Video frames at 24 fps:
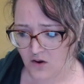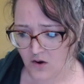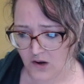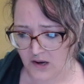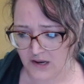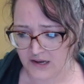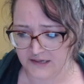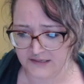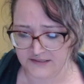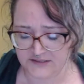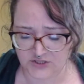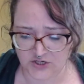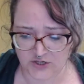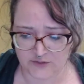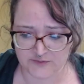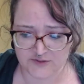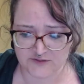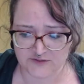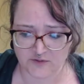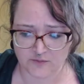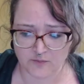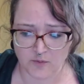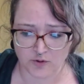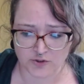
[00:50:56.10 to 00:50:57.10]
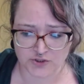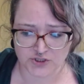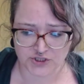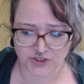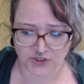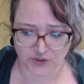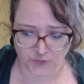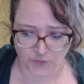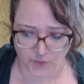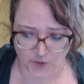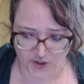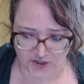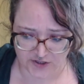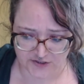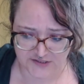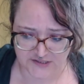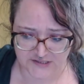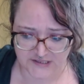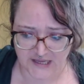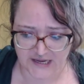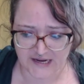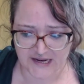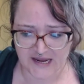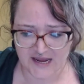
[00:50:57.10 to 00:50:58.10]
in terms of emotional words.
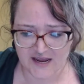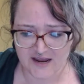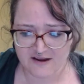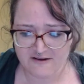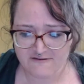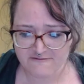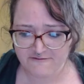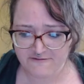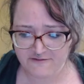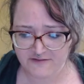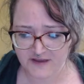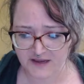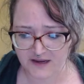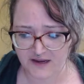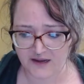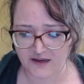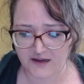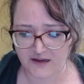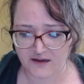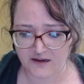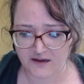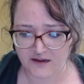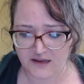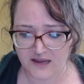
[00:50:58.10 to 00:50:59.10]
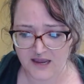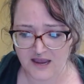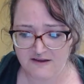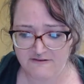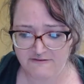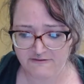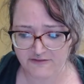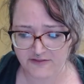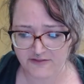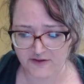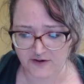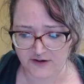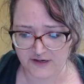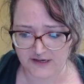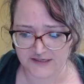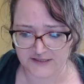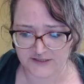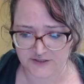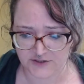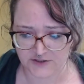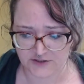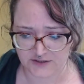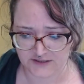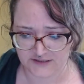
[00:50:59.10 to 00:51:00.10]
Like if their
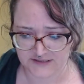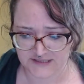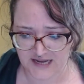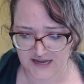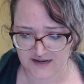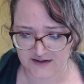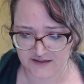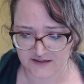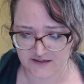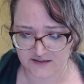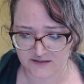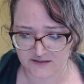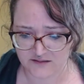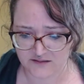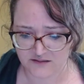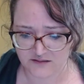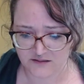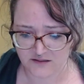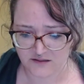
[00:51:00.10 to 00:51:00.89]
internal data